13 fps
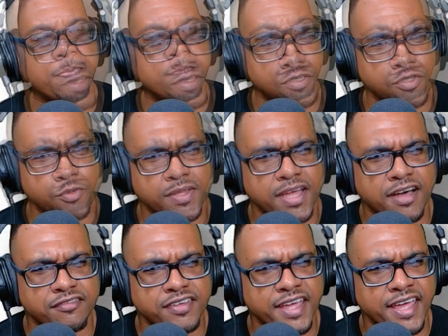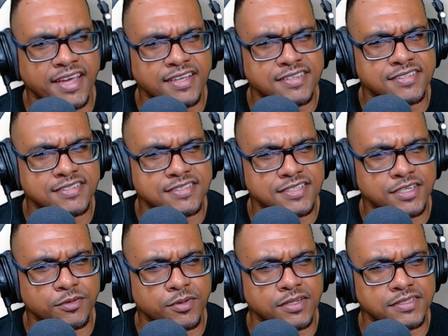So we have x is
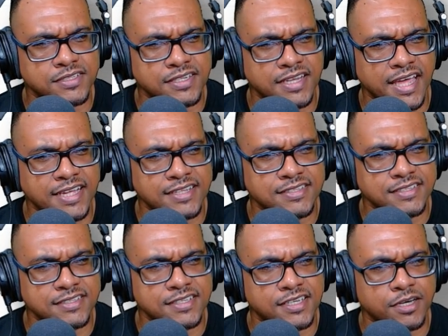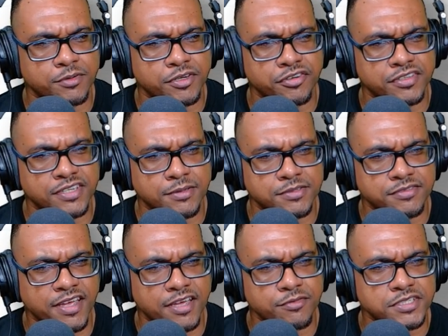equal to 19 take away 3 times
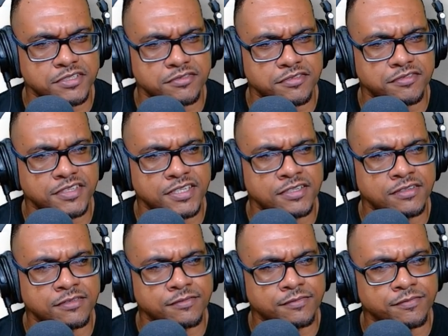5, which is 15.